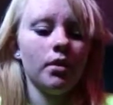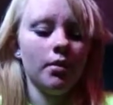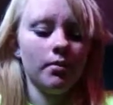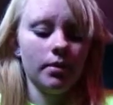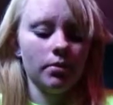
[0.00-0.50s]
you
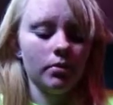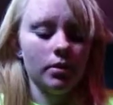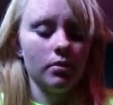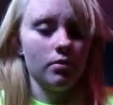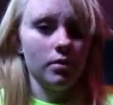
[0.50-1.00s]
have to make sure
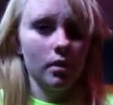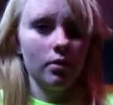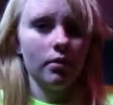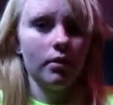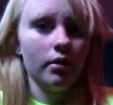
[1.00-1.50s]
things are
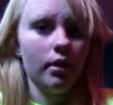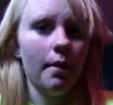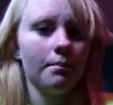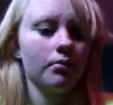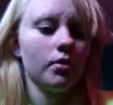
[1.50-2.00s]
sterile and all that.